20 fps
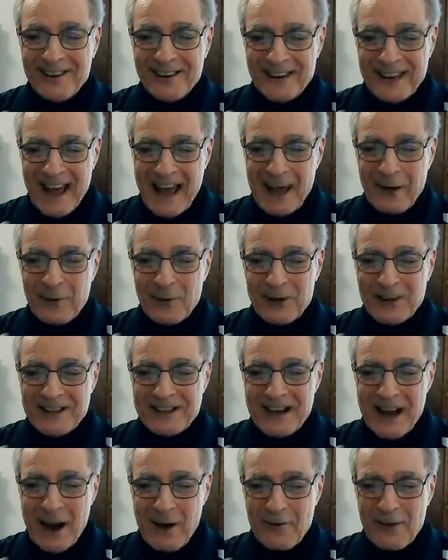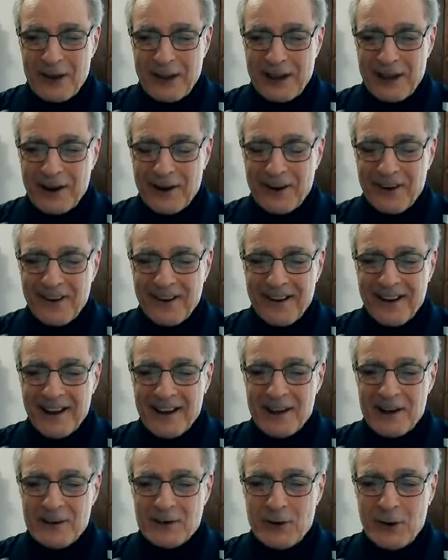language every year
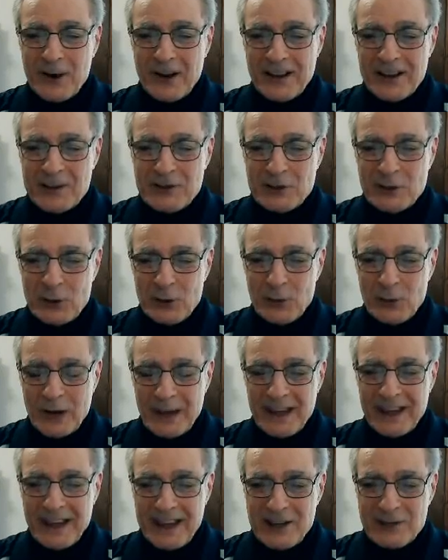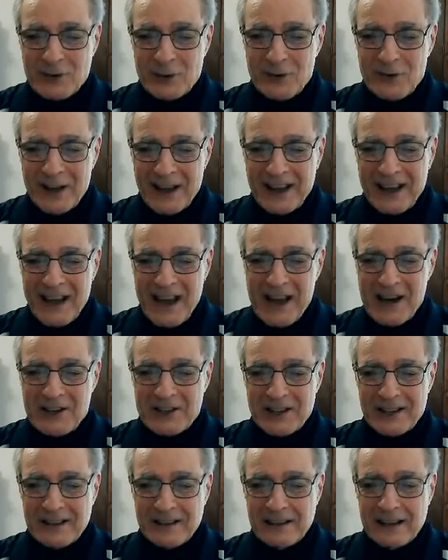during his 2-week Easter
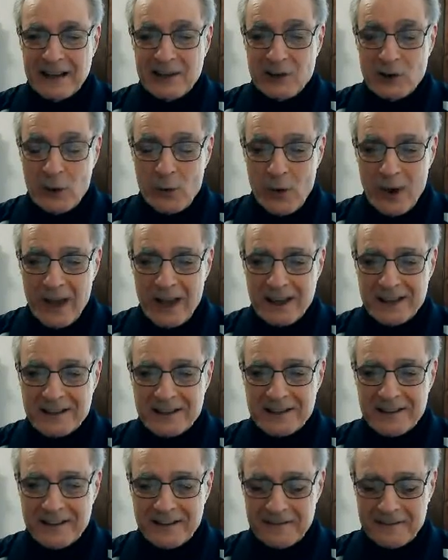vacation, in 2 weeks.